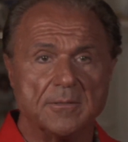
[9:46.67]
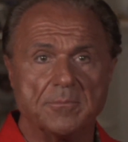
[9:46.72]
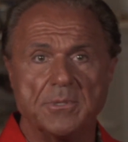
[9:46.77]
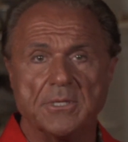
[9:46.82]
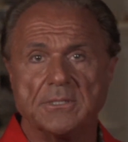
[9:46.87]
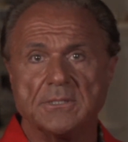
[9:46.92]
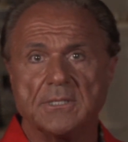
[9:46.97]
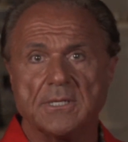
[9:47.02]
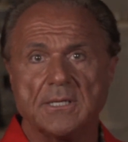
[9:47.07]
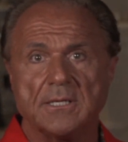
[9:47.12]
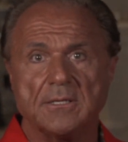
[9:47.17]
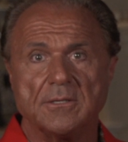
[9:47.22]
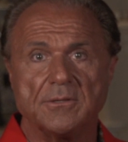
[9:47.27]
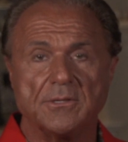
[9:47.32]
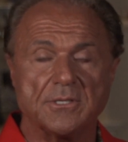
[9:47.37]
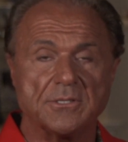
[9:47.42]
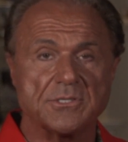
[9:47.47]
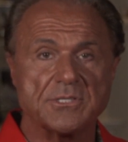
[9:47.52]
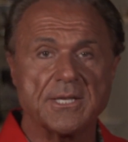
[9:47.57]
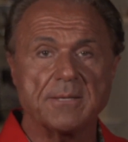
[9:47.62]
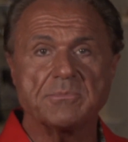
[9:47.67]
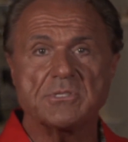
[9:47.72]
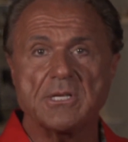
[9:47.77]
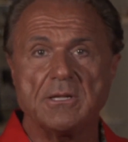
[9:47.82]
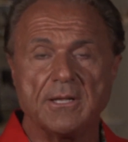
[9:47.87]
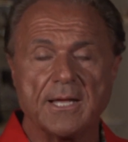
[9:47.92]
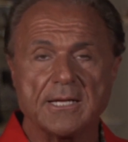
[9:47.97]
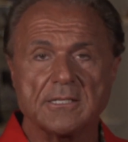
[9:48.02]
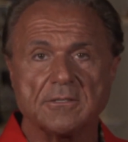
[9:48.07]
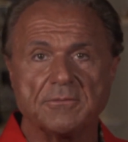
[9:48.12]
But uh, the stem
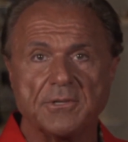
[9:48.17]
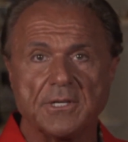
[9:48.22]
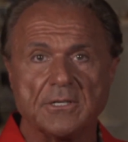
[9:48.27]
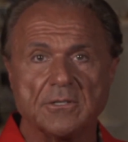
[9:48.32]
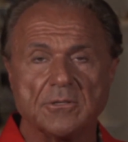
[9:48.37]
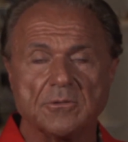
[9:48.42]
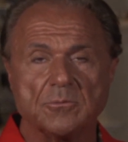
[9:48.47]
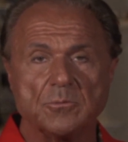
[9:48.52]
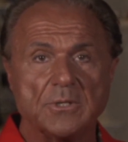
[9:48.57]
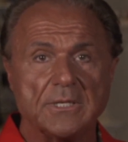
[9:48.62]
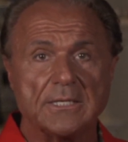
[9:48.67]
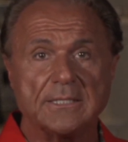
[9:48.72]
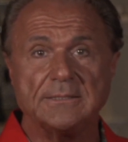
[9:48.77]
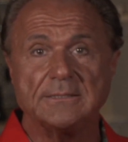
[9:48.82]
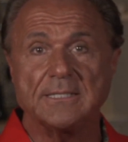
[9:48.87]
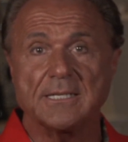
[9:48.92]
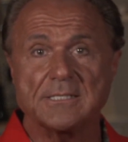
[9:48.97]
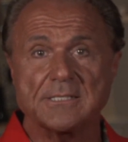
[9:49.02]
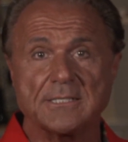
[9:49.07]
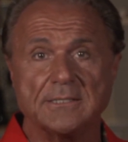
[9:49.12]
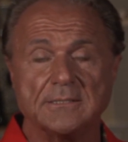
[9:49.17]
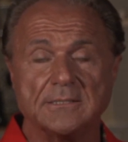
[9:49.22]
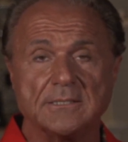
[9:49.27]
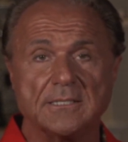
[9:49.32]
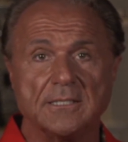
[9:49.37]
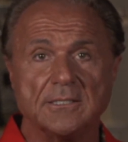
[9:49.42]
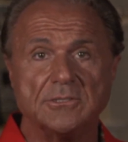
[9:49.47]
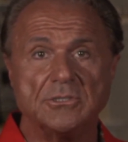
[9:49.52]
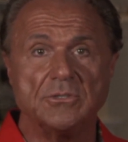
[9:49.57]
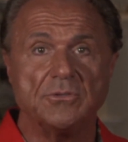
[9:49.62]
cell activator really
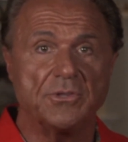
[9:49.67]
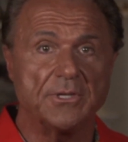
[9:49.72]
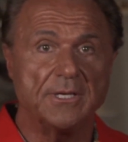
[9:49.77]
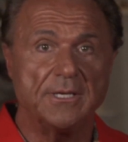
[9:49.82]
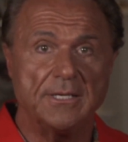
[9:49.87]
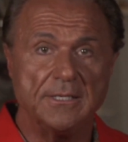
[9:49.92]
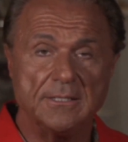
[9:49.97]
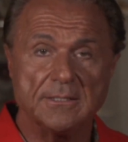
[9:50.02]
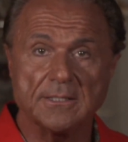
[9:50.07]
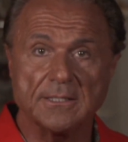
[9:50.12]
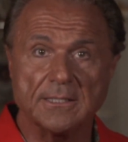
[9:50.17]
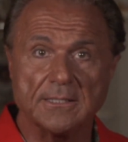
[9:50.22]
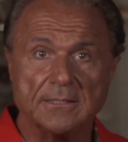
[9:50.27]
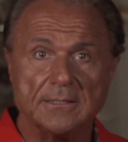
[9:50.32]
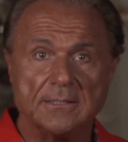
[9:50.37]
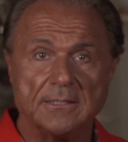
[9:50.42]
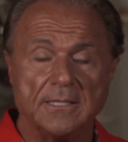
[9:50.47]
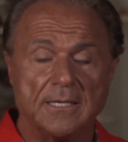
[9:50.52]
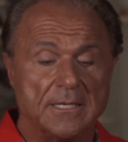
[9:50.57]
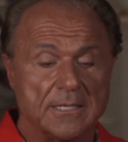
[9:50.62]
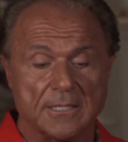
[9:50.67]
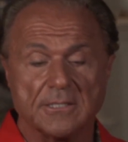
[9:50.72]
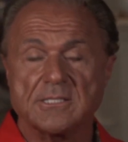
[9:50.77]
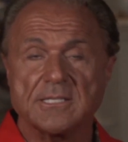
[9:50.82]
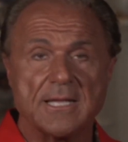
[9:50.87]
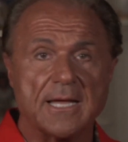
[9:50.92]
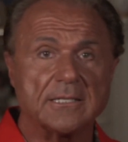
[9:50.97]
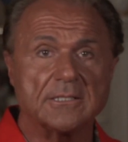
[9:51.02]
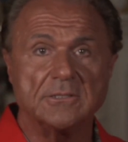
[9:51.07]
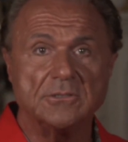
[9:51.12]
doesn't do the healing.
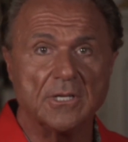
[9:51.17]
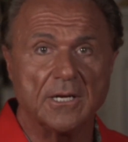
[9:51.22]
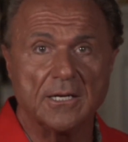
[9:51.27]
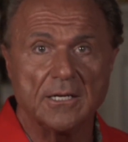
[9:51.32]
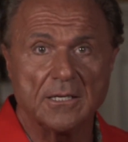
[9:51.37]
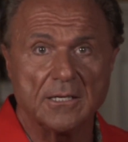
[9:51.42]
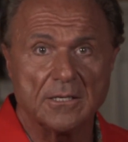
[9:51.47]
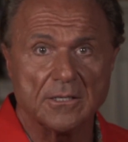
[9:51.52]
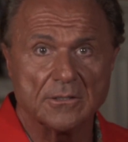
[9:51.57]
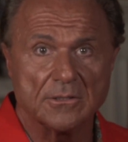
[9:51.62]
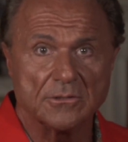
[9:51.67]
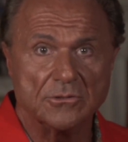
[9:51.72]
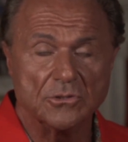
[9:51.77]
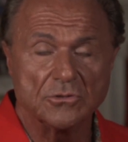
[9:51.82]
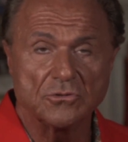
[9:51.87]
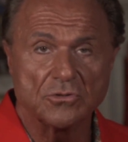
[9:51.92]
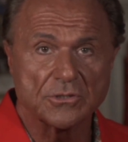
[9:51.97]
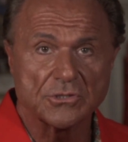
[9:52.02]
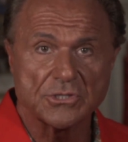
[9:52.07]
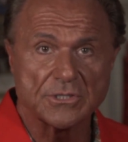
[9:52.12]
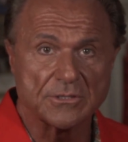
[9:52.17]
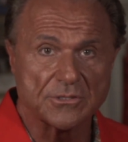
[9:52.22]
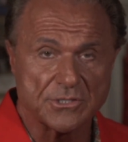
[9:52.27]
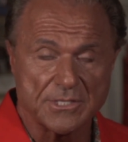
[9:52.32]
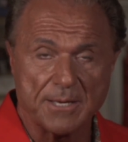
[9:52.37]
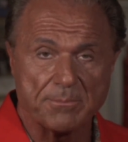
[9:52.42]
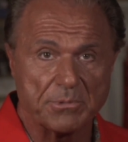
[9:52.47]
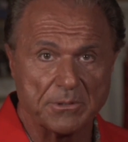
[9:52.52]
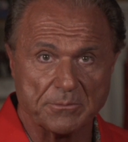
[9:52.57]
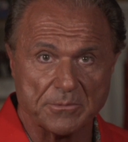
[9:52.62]
It's not a uh, nutritional
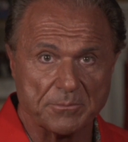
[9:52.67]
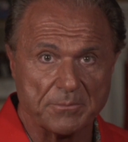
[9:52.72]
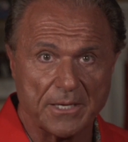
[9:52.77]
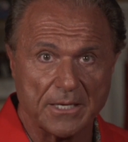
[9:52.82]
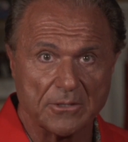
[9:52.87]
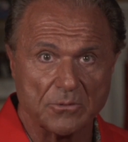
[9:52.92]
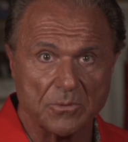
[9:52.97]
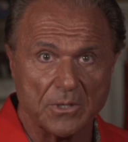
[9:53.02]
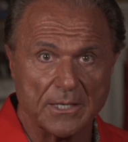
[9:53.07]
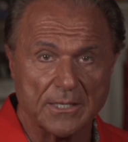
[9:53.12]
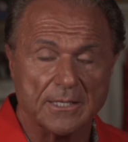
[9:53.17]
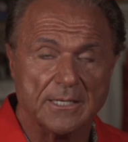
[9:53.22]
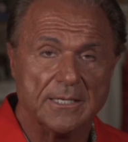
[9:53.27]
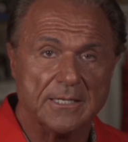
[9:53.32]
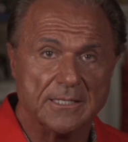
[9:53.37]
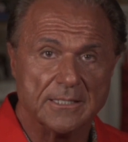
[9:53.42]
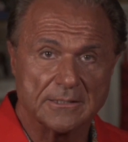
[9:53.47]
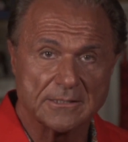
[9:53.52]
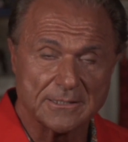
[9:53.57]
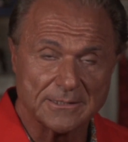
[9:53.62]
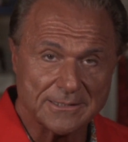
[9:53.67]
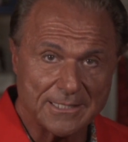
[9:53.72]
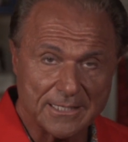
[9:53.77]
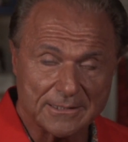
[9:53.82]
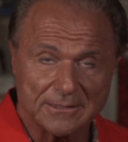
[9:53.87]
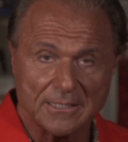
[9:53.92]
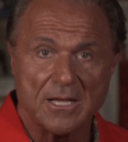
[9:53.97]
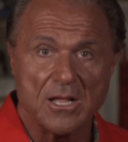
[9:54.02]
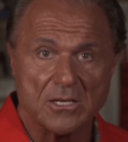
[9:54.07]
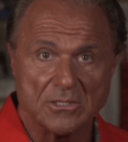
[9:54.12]
supplement, by the way. It's a
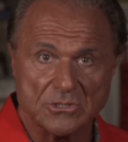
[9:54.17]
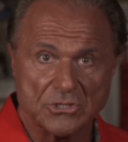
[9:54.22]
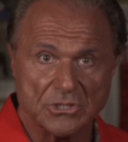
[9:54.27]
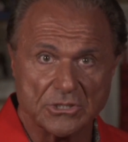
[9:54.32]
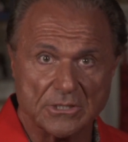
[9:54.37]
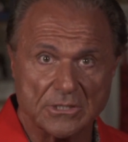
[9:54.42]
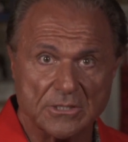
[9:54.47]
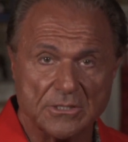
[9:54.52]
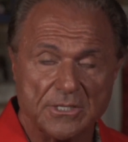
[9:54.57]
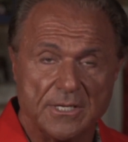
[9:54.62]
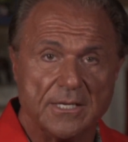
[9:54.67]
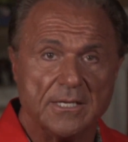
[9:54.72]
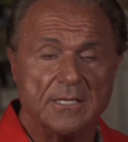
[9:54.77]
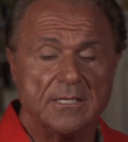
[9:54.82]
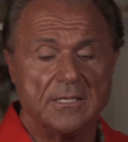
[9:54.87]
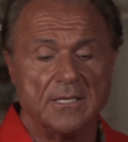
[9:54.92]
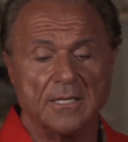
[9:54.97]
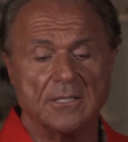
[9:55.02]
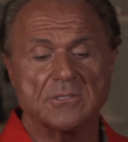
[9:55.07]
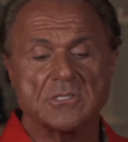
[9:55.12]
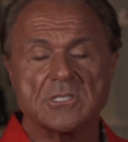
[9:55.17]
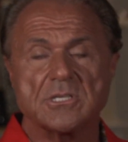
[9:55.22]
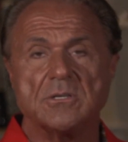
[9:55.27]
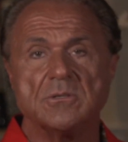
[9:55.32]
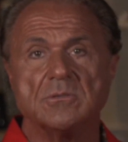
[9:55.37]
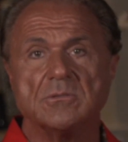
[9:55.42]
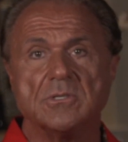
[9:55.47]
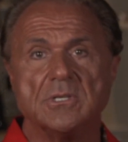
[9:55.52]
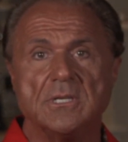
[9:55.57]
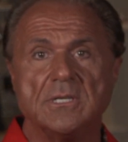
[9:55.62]
technology. Mm-hmm. And
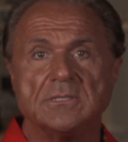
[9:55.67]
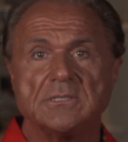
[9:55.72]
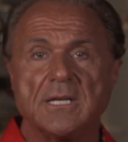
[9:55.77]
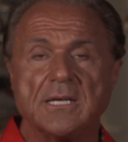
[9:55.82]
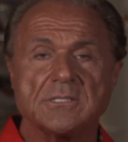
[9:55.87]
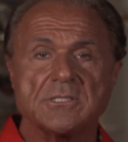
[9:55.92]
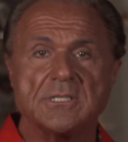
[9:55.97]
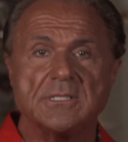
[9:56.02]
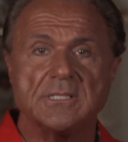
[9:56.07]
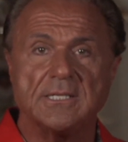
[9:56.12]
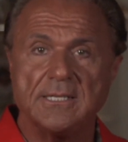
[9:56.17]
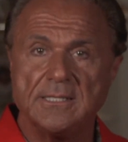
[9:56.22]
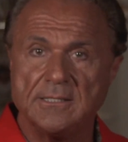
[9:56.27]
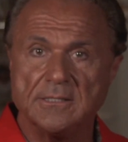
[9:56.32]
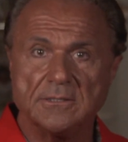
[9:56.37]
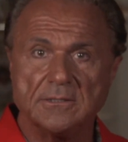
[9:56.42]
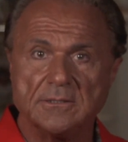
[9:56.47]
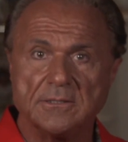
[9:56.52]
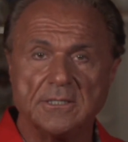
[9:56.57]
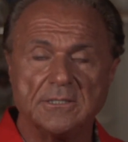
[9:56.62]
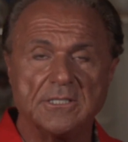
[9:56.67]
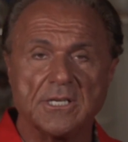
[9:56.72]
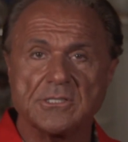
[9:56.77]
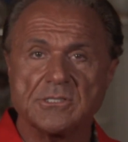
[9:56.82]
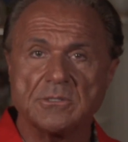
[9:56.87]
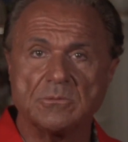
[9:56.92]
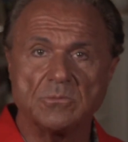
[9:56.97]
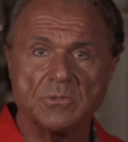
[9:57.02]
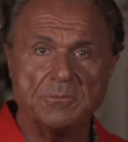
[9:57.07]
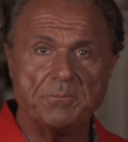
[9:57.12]
so it doesn't heal, it
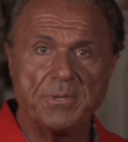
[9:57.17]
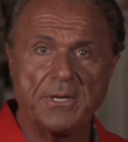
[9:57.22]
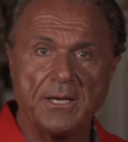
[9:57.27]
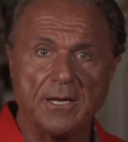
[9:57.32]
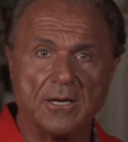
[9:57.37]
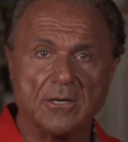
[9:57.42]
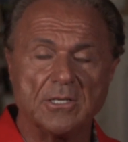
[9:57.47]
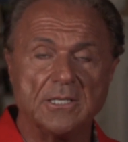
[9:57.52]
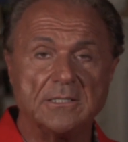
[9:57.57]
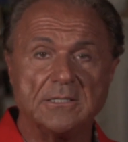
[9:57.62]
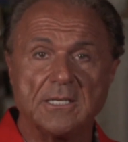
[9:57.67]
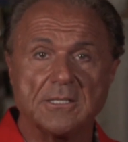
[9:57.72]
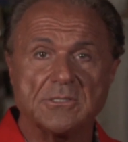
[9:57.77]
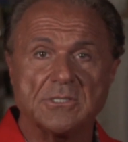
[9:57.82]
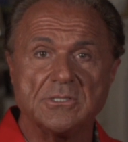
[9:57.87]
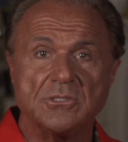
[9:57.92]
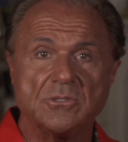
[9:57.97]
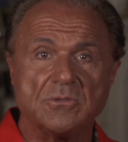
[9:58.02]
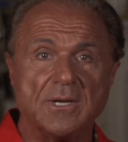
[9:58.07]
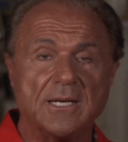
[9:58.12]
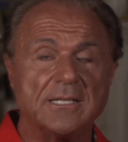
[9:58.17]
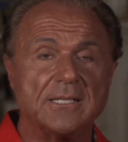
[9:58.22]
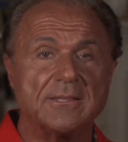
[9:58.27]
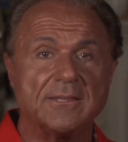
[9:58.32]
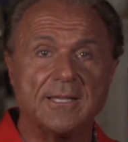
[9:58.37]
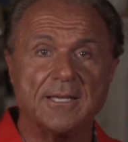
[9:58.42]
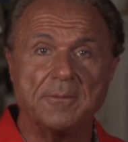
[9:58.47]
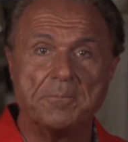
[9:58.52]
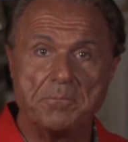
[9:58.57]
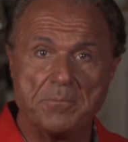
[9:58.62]
doesn't repair, it doesn't do
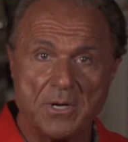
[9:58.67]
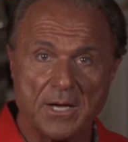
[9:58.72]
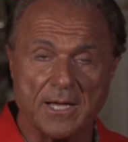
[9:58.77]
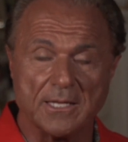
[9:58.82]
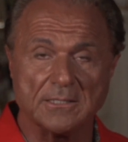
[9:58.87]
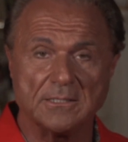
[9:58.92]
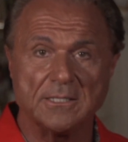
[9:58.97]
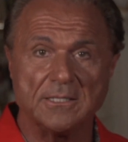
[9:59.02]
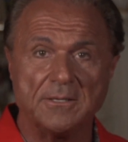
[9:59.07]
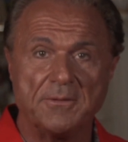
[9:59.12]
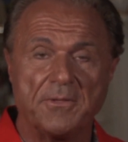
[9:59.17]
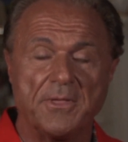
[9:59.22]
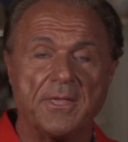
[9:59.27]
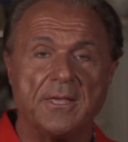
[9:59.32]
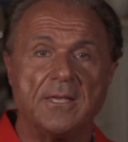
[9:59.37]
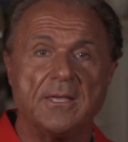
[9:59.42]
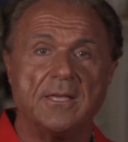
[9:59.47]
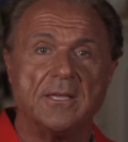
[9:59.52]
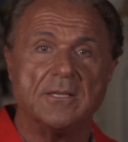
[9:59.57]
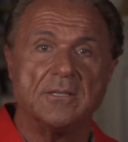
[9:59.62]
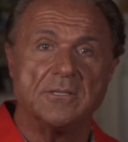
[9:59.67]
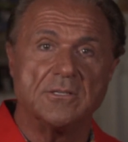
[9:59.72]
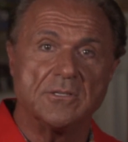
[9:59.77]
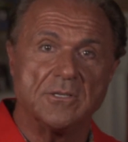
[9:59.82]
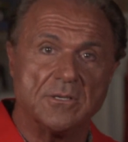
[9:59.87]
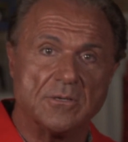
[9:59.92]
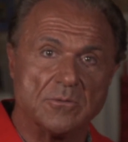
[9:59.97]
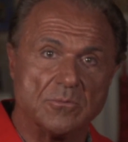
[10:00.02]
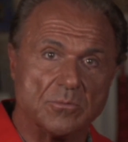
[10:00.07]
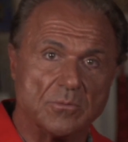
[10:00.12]
anything but
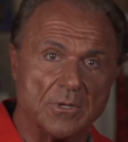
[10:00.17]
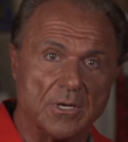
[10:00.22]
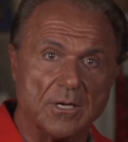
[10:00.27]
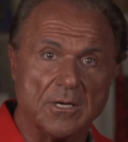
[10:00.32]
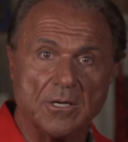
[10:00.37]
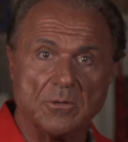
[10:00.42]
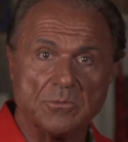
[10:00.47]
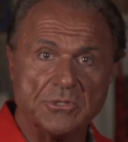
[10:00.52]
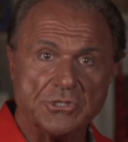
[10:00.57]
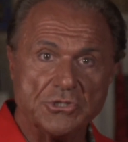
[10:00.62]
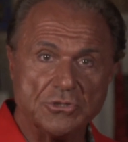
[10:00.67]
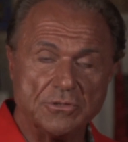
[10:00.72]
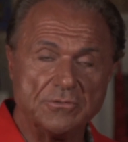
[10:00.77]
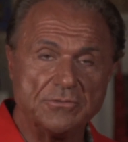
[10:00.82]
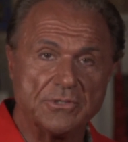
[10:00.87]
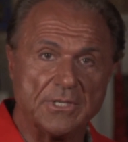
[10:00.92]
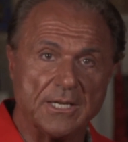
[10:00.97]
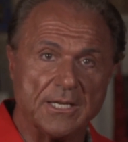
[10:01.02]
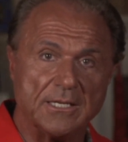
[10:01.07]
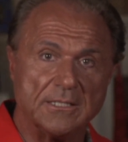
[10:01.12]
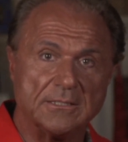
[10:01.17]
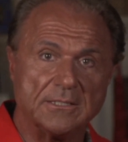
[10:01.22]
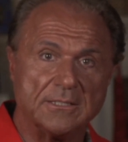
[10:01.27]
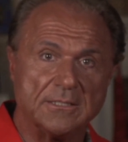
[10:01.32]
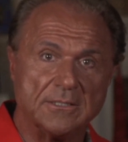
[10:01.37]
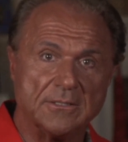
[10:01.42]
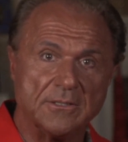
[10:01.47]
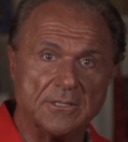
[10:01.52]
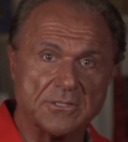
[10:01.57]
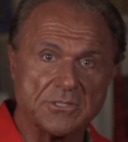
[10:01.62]
uh, rejuvenate
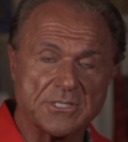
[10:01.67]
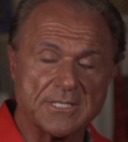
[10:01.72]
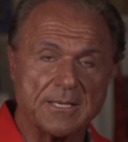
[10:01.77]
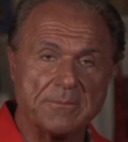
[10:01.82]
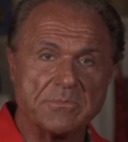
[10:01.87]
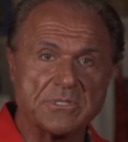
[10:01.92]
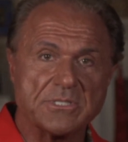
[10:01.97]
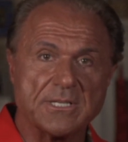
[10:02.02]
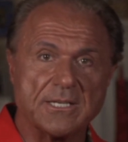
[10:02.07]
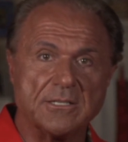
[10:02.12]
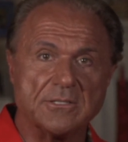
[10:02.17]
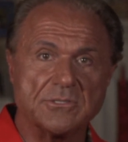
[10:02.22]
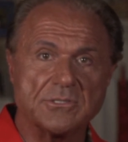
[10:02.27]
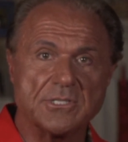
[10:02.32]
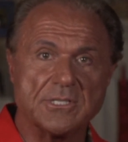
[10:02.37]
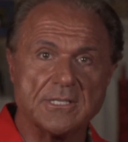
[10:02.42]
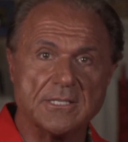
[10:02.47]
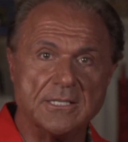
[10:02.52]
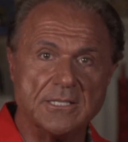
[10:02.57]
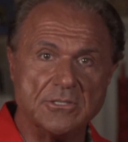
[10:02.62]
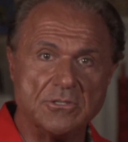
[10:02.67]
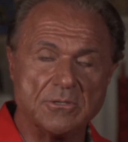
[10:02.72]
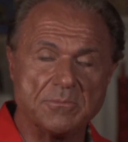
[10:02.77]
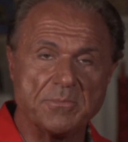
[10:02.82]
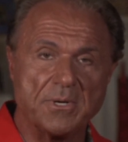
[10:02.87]
the stem cells in your